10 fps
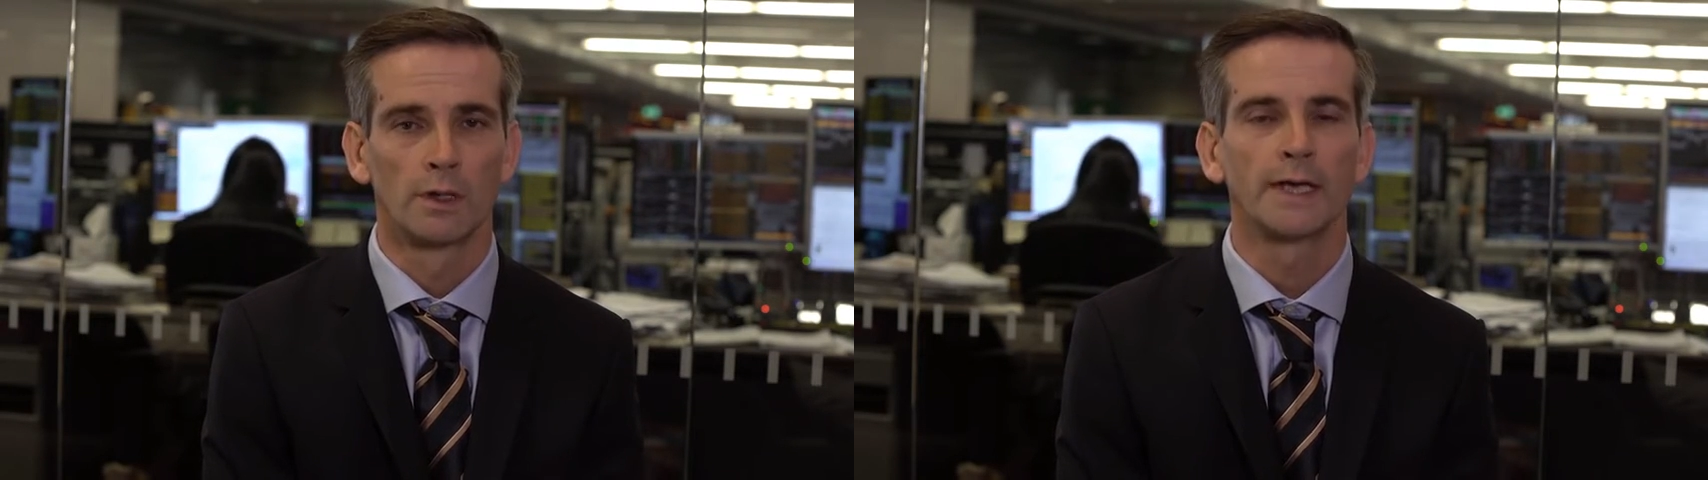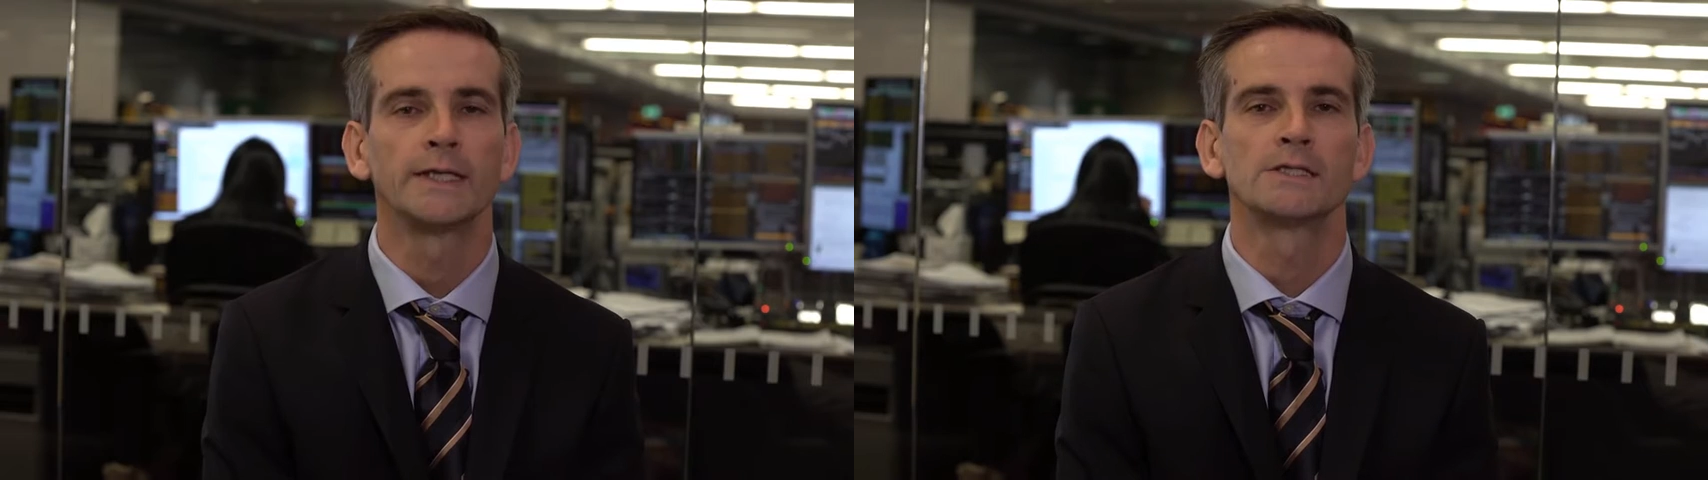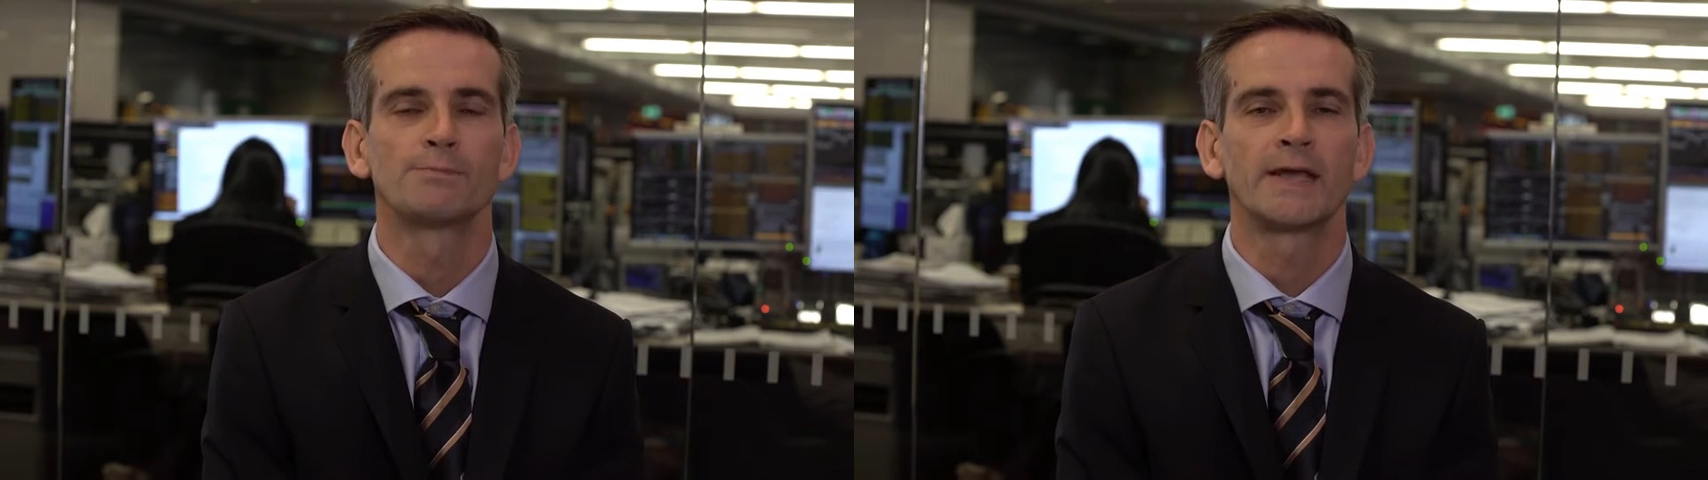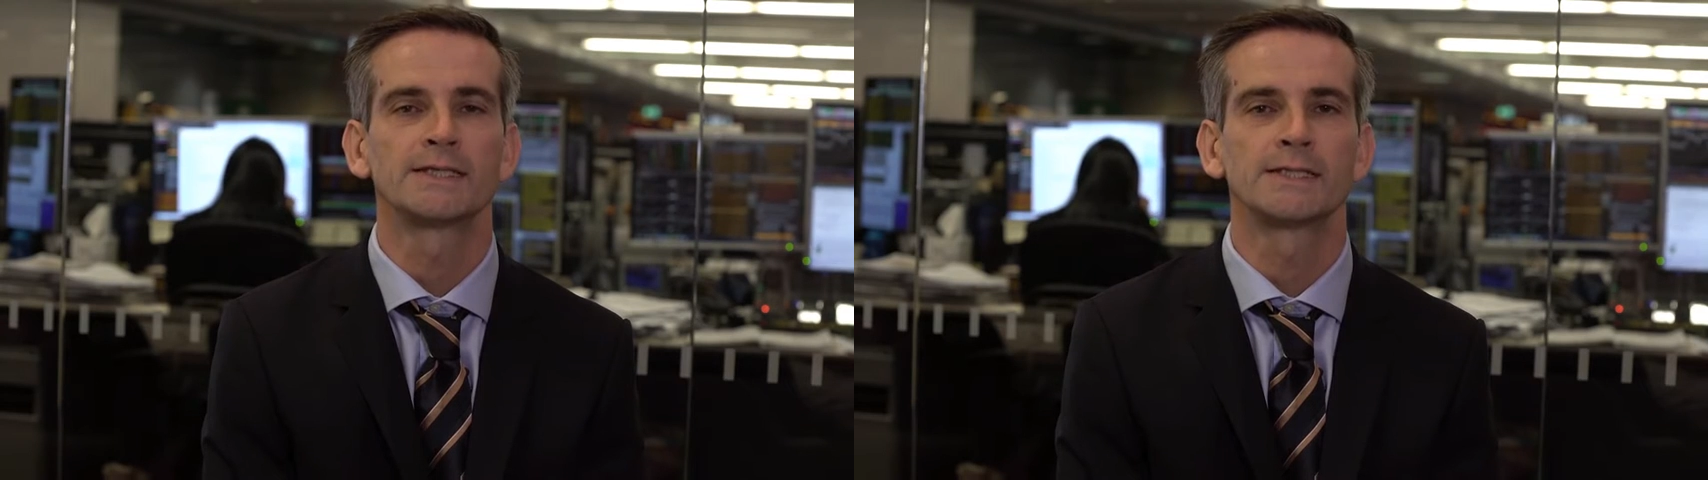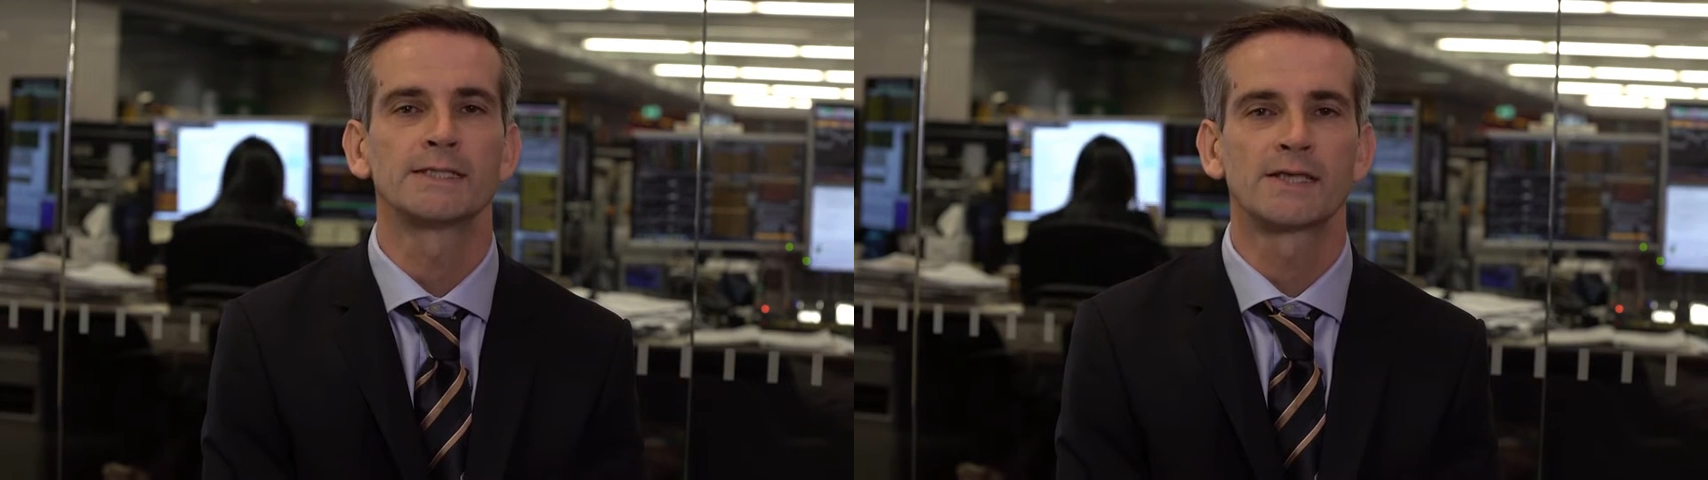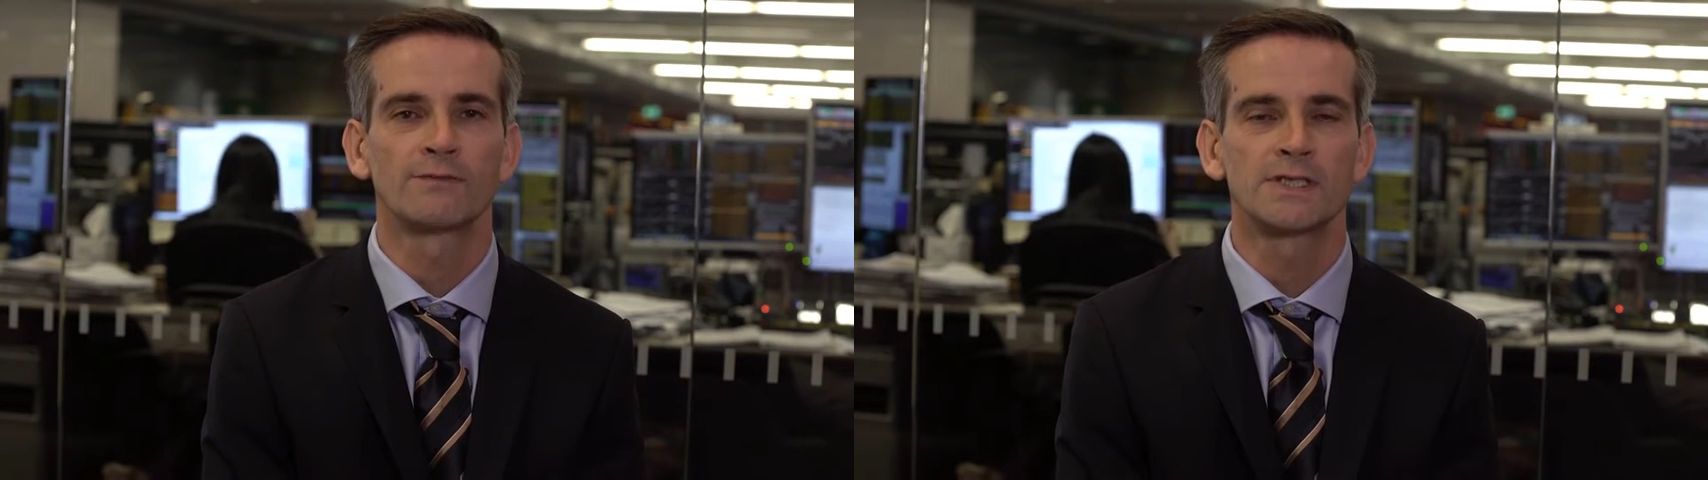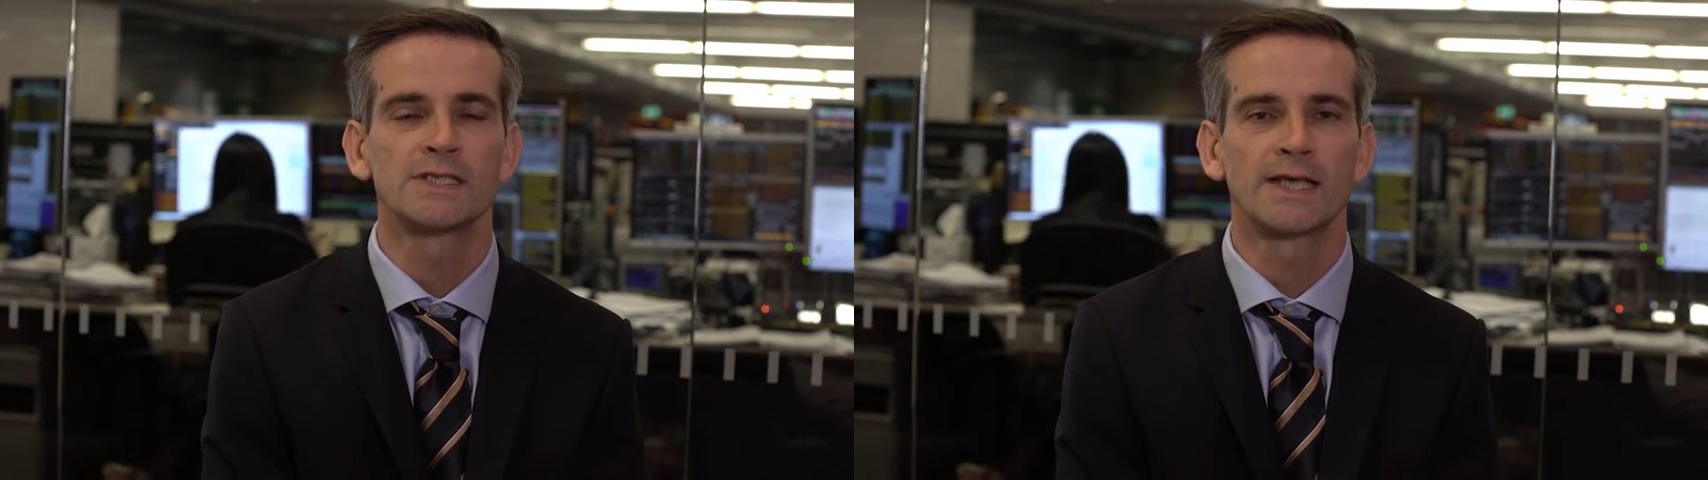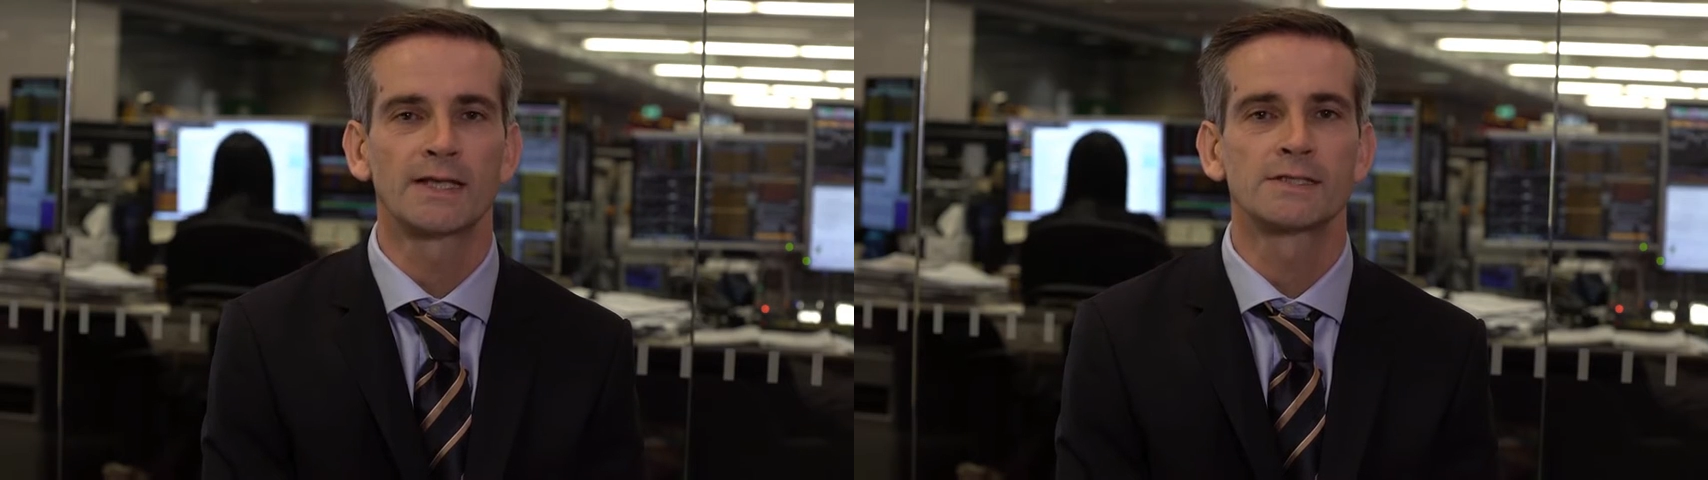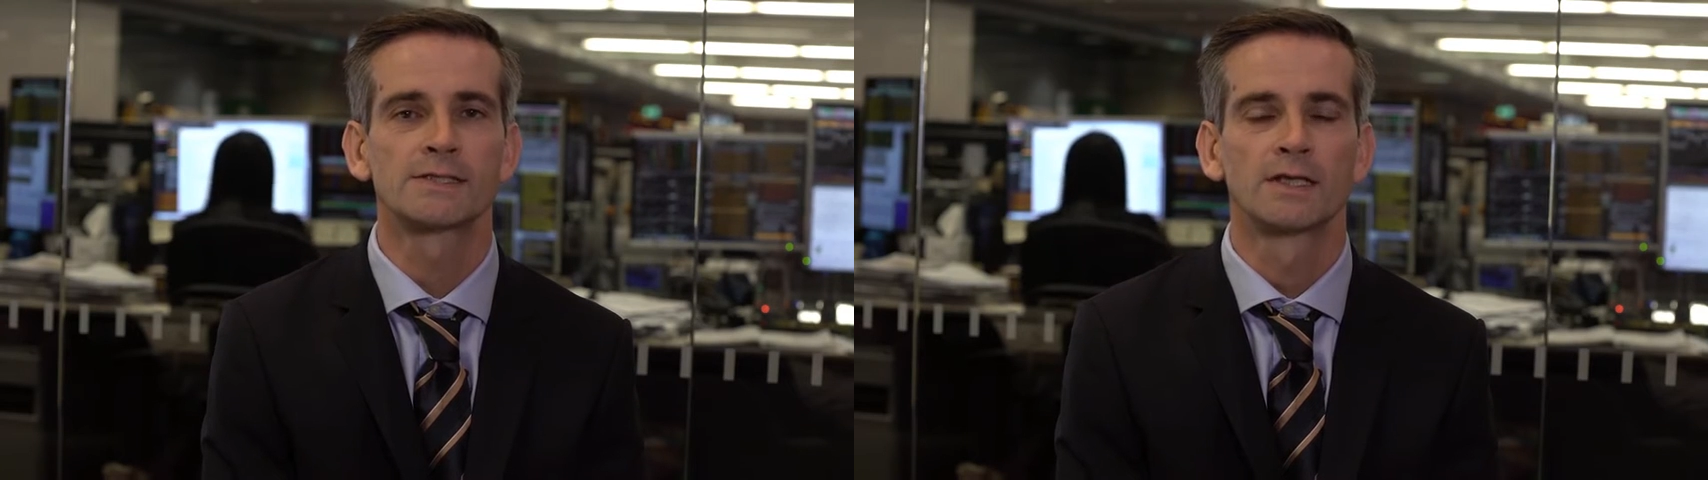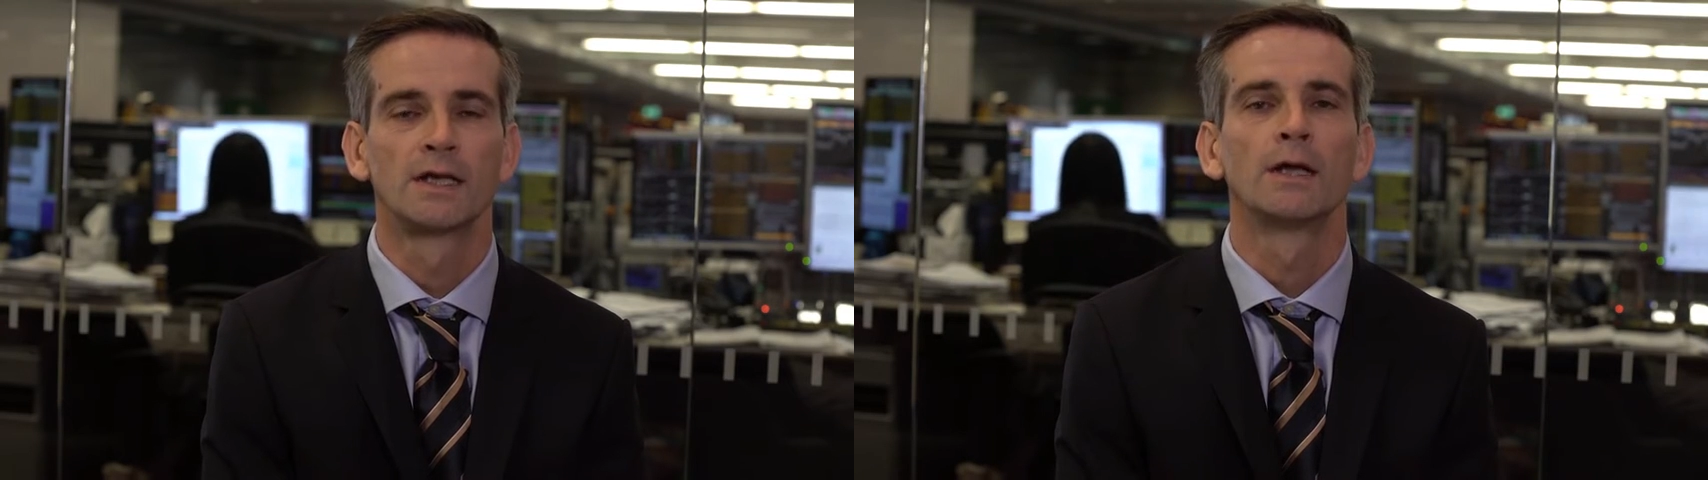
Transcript: and expecting 70 cents